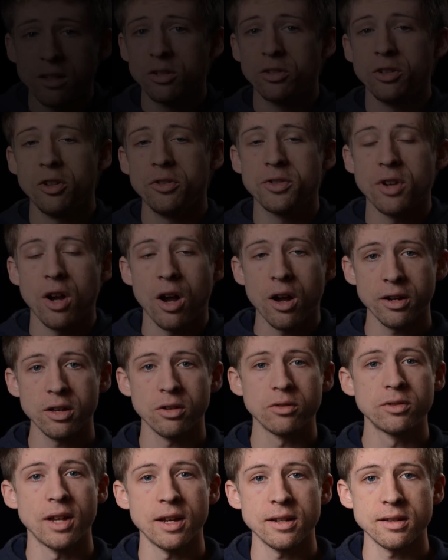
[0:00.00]
concludes our
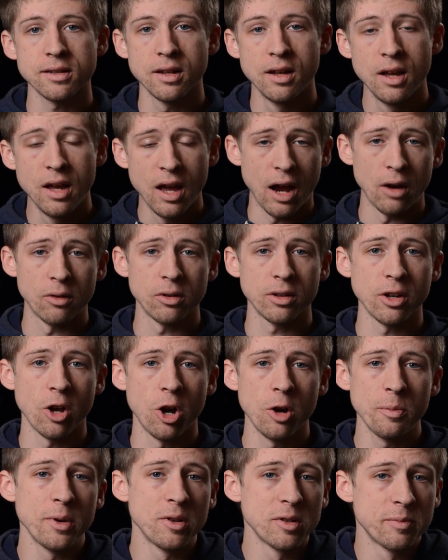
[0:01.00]
audio test. I really
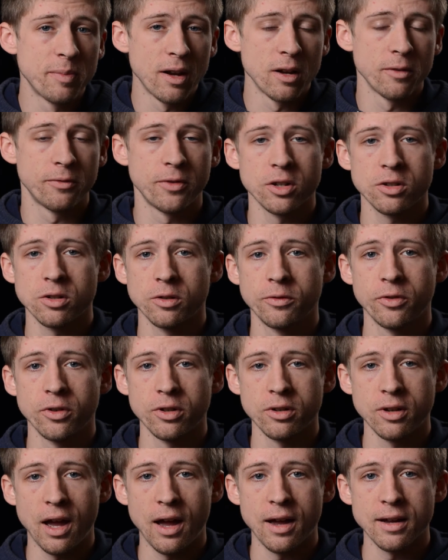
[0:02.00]
hope it was beneficial for
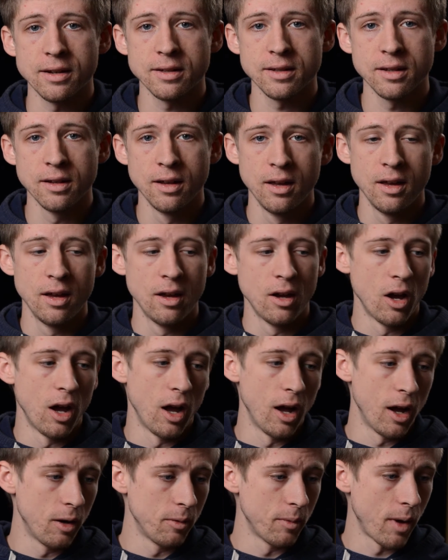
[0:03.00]
you guys.
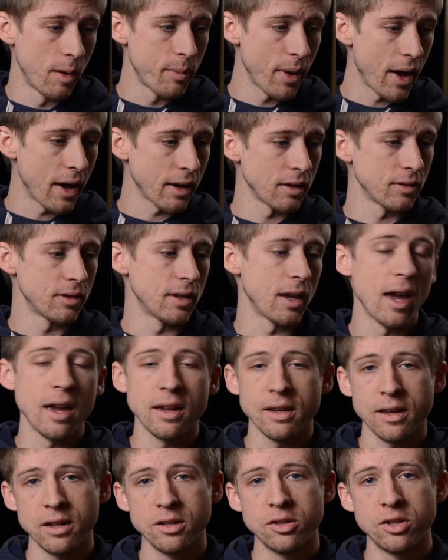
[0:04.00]
I'm back at the
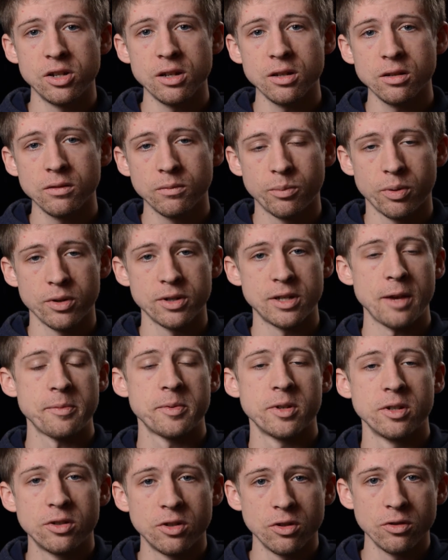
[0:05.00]
AKG
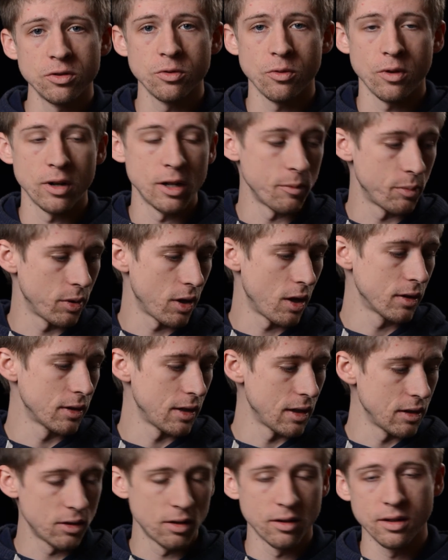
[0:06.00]
Perception 220
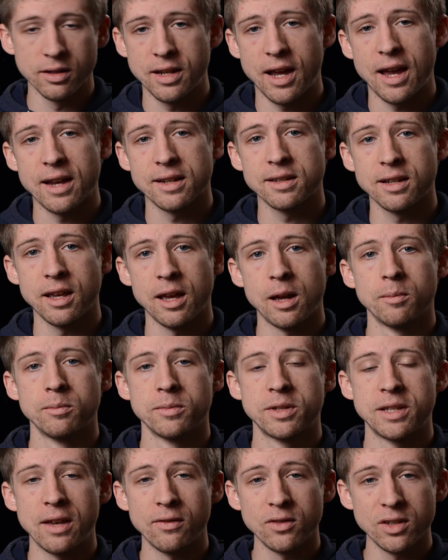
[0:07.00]
plugged into the Tascam
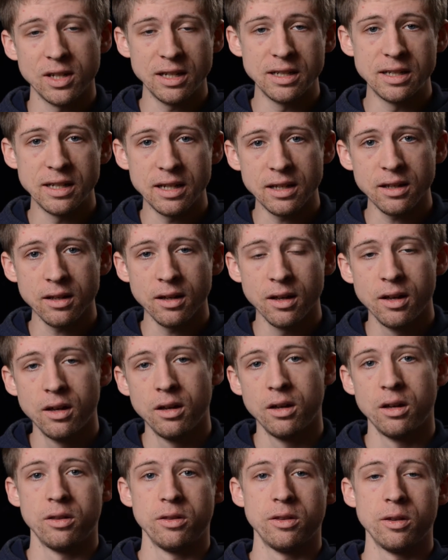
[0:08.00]
70D.
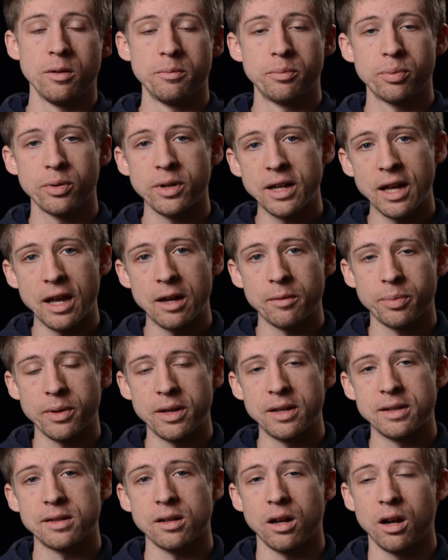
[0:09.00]
The preamp
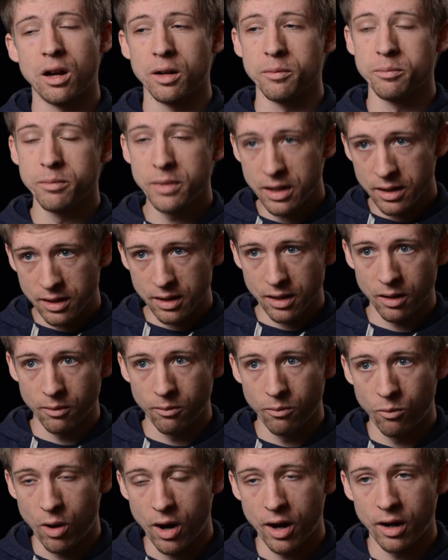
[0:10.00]
is on
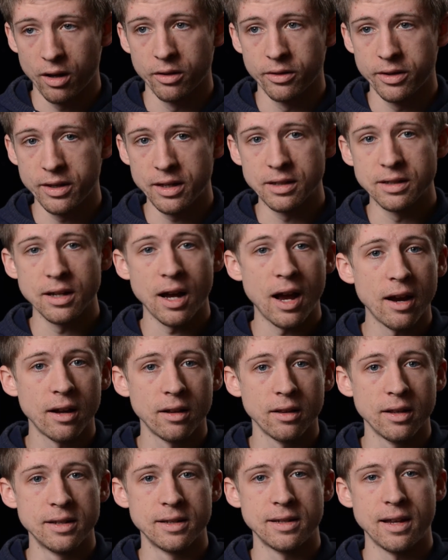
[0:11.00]
medium, while the
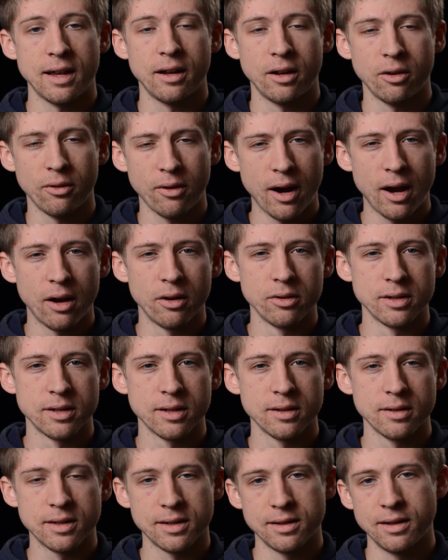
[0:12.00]
dial is
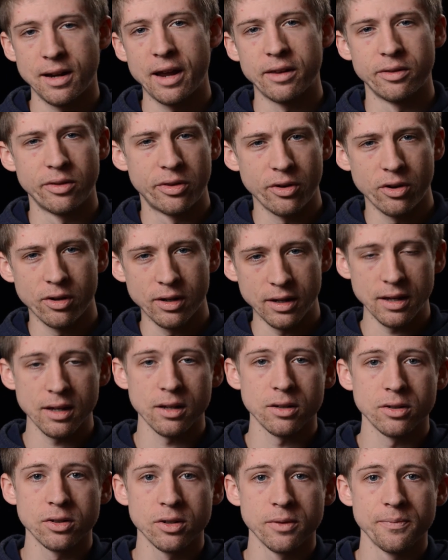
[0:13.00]
around
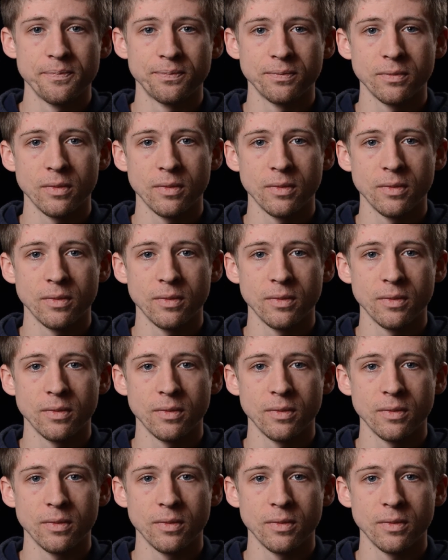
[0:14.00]
930-ish.